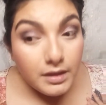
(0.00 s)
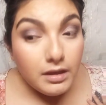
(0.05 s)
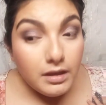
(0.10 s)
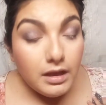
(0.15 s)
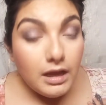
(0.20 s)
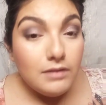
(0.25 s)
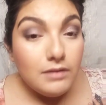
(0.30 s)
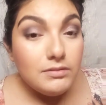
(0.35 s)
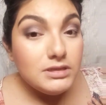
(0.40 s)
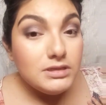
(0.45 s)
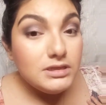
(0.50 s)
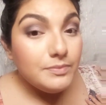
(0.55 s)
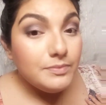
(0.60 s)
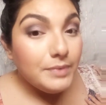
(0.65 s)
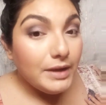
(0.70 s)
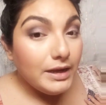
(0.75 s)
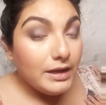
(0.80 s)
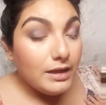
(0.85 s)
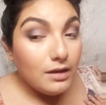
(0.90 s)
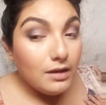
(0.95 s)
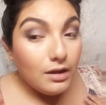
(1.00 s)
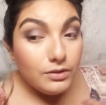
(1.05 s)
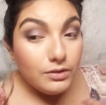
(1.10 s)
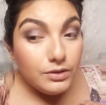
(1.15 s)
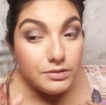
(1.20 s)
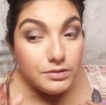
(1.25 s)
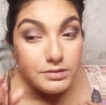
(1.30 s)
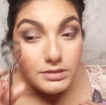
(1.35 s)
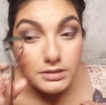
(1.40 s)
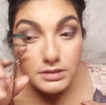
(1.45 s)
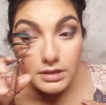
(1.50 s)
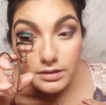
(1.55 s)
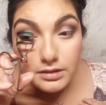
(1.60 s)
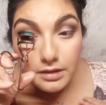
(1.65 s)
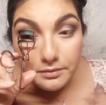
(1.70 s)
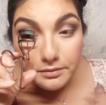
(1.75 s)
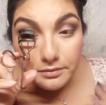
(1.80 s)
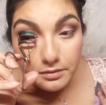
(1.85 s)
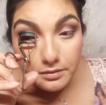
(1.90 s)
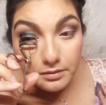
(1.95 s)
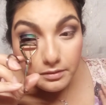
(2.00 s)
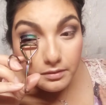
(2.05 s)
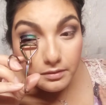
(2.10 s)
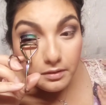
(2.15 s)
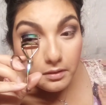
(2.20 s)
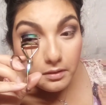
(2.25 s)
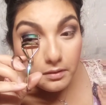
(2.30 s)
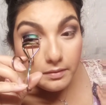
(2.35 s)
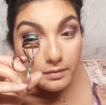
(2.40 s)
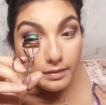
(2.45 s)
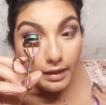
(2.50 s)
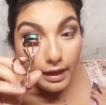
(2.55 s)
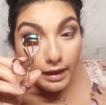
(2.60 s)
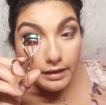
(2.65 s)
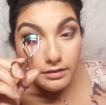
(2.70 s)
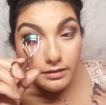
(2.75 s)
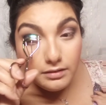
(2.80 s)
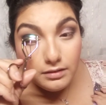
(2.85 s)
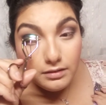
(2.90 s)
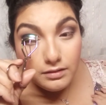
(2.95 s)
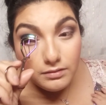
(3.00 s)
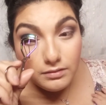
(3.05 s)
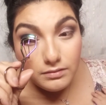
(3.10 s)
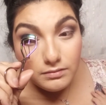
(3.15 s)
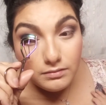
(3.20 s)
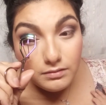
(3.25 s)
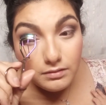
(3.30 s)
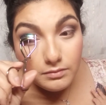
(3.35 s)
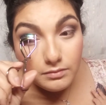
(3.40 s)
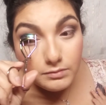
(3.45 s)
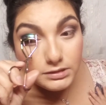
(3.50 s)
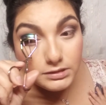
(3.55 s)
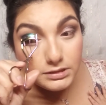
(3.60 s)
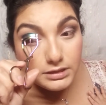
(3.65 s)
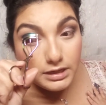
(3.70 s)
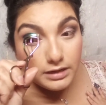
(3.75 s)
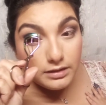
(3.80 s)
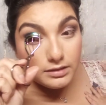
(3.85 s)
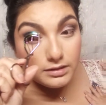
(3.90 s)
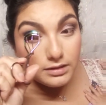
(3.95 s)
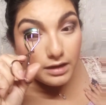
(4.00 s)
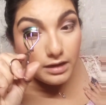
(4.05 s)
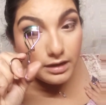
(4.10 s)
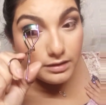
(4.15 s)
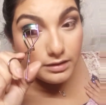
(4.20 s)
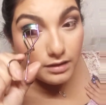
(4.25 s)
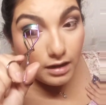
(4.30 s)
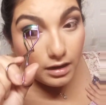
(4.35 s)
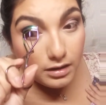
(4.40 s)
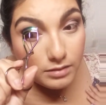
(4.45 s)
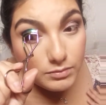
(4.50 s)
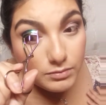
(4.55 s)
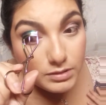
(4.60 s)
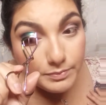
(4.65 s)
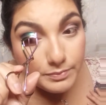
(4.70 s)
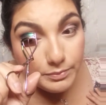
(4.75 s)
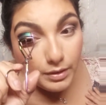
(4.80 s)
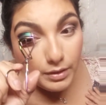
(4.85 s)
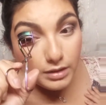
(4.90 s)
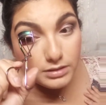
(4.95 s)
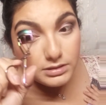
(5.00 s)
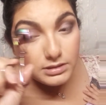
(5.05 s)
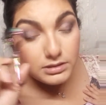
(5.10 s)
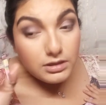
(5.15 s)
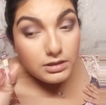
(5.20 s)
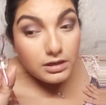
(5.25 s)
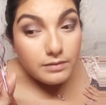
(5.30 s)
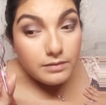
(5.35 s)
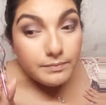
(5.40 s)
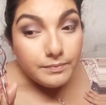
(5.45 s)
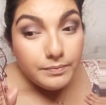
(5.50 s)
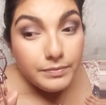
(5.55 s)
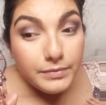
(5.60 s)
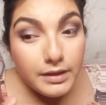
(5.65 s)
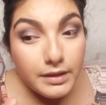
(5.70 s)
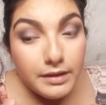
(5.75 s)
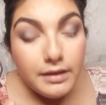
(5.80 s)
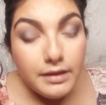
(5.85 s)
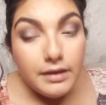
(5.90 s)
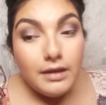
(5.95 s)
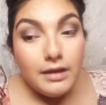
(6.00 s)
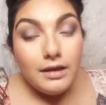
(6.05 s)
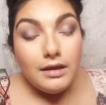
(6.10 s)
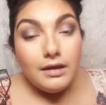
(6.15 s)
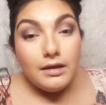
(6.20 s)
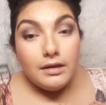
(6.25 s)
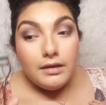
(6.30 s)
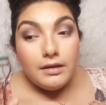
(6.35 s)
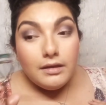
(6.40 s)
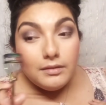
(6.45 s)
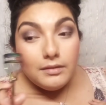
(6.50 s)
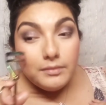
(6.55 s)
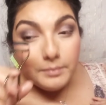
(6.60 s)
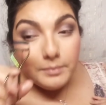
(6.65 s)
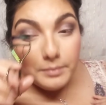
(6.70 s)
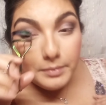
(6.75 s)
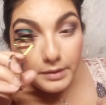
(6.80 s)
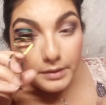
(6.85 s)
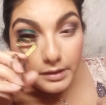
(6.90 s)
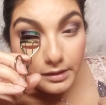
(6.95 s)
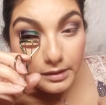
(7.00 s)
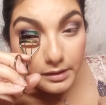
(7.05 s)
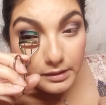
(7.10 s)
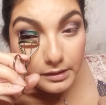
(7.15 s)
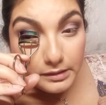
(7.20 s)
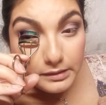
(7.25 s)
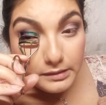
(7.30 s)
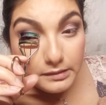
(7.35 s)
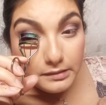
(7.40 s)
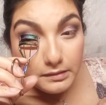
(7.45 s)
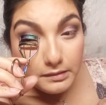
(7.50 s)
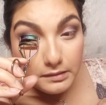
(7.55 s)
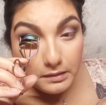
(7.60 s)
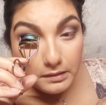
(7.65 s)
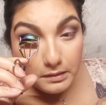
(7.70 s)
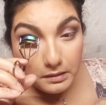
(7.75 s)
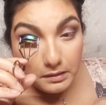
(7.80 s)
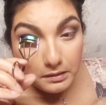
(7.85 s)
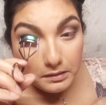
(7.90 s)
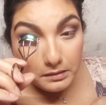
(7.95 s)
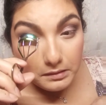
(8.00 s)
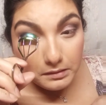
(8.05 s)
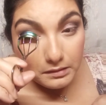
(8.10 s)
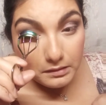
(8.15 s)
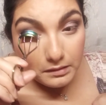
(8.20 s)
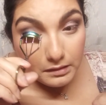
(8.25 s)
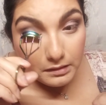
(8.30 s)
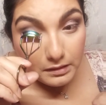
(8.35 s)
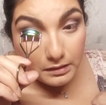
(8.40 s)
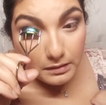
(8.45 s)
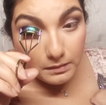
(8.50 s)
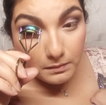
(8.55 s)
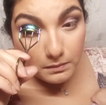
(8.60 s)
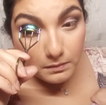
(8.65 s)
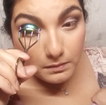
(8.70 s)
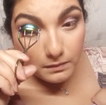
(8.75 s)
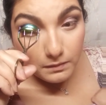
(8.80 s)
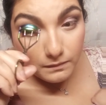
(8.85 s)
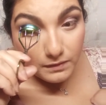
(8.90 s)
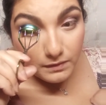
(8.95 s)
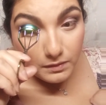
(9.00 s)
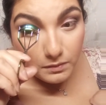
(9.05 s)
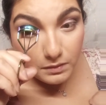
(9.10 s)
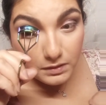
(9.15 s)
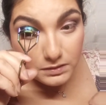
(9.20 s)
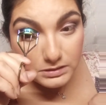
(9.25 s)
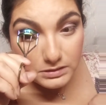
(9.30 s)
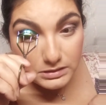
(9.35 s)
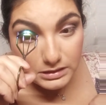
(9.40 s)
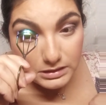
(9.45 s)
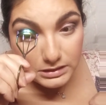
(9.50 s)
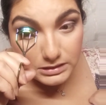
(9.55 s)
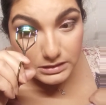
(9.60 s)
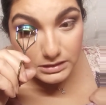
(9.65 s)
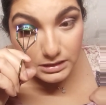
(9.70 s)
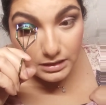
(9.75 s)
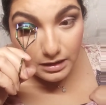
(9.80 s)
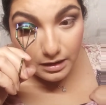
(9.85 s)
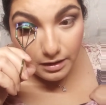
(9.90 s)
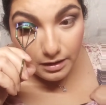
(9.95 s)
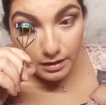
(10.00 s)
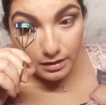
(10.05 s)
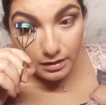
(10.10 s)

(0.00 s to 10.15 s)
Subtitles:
I was debating on using that new mascara that I got in BoxyCharm, but I don't know if I want to test it out.